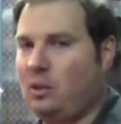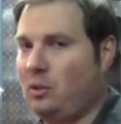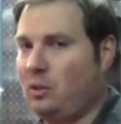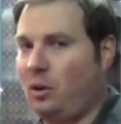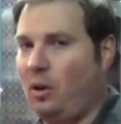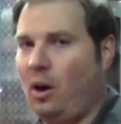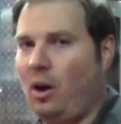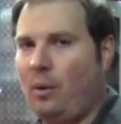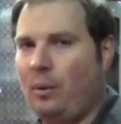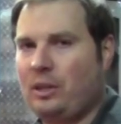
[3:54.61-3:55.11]
Those
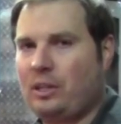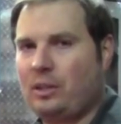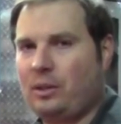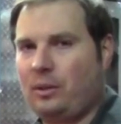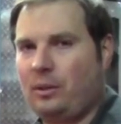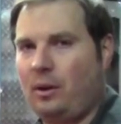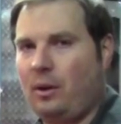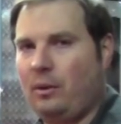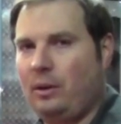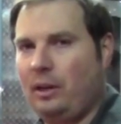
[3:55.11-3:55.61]
are always
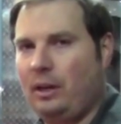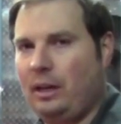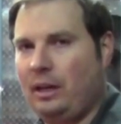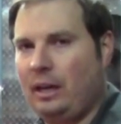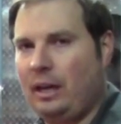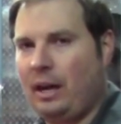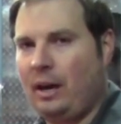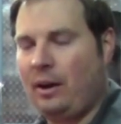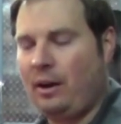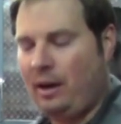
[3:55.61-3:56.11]
corroded
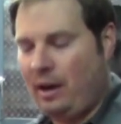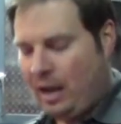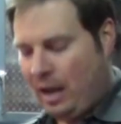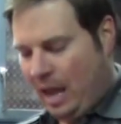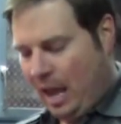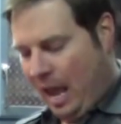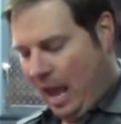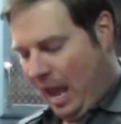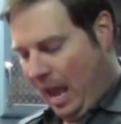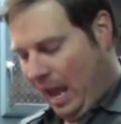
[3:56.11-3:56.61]
in there,
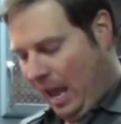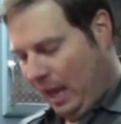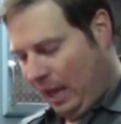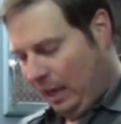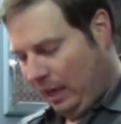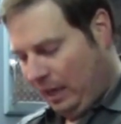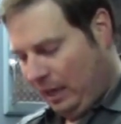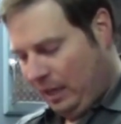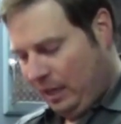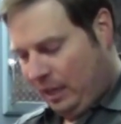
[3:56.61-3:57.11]

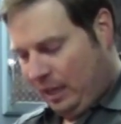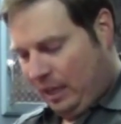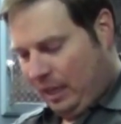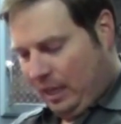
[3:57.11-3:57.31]
and